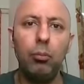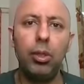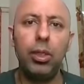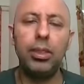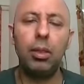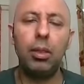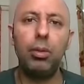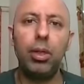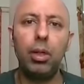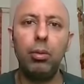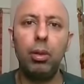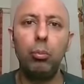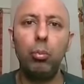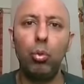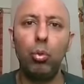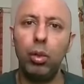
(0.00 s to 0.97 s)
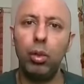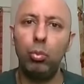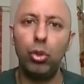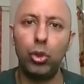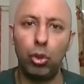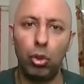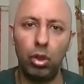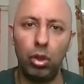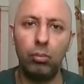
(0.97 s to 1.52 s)
things are becoming more and more
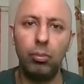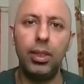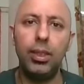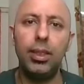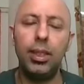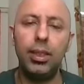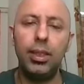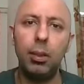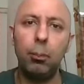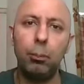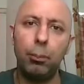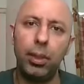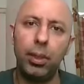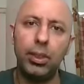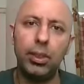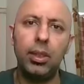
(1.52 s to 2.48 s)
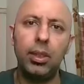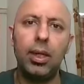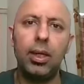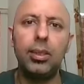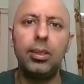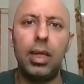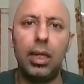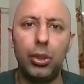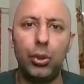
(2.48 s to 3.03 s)
short term, and there is a pressure that is
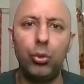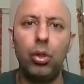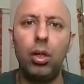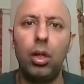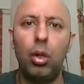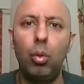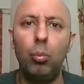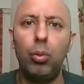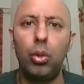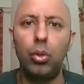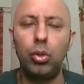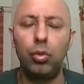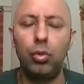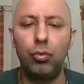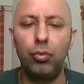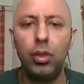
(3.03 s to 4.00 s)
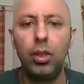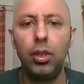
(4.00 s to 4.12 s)
natural now because of